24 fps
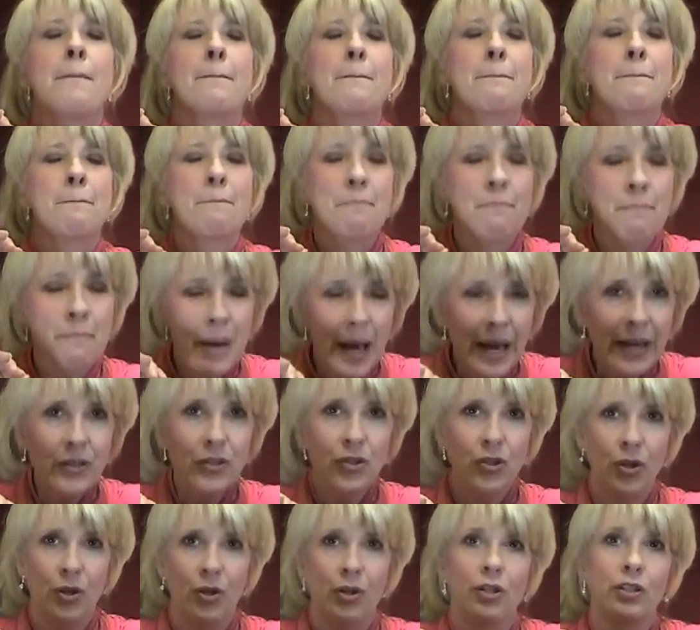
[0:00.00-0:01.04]

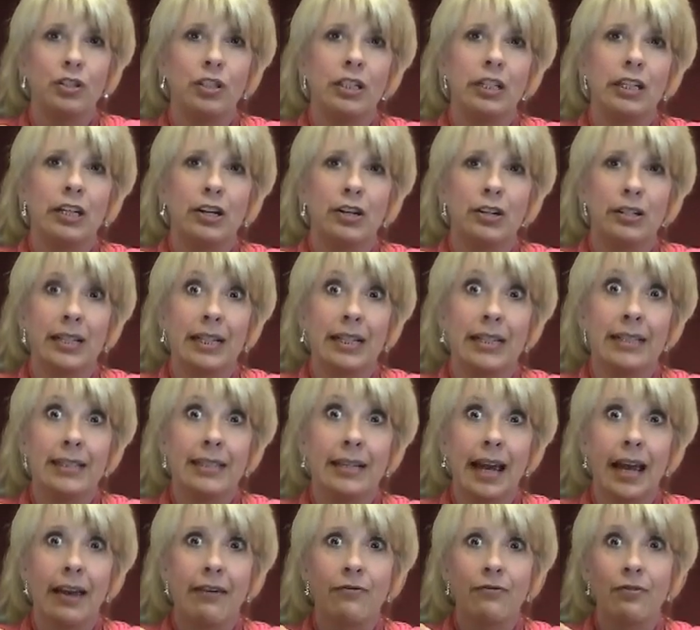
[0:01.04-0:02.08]
much earlier than,
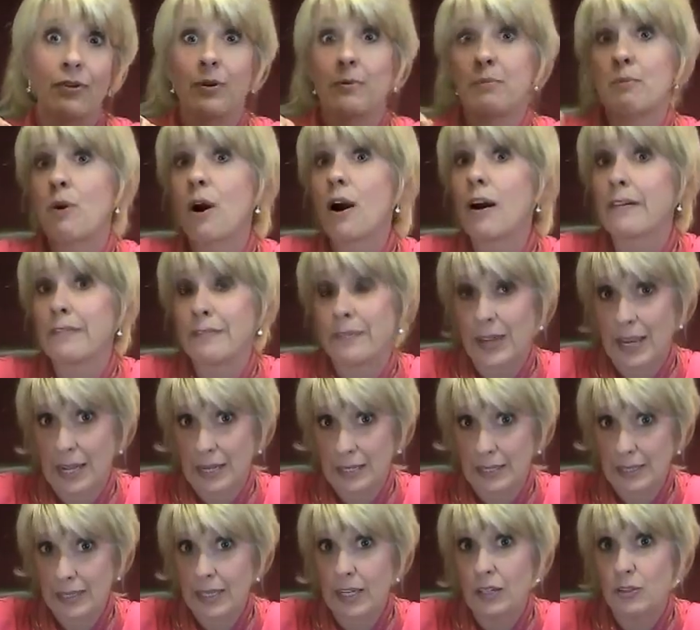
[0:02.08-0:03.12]
say, for
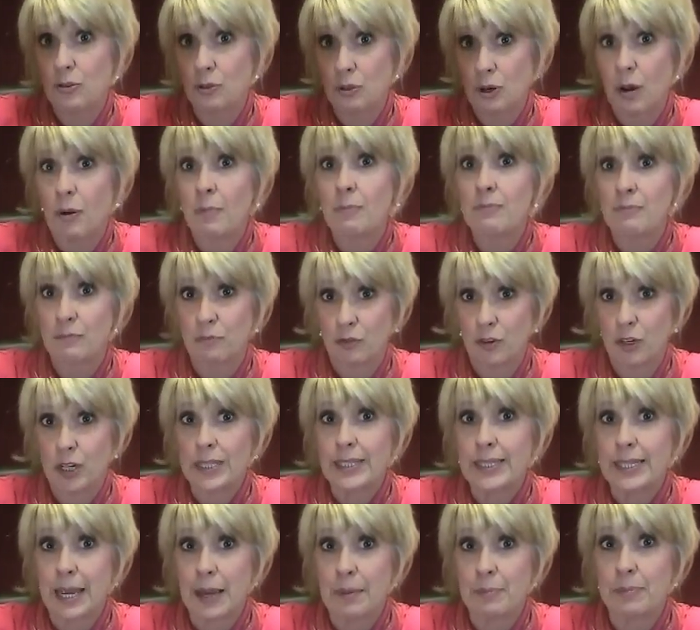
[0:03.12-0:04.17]
Marfan syndrome, for
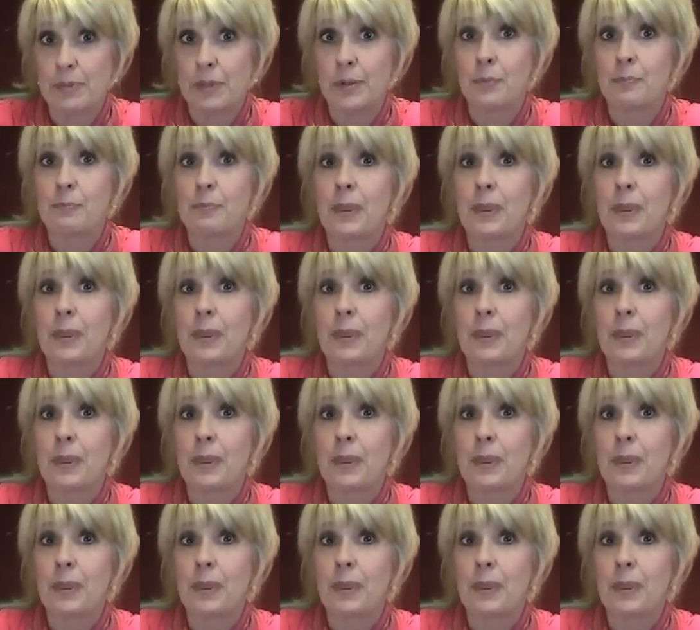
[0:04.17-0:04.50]
example.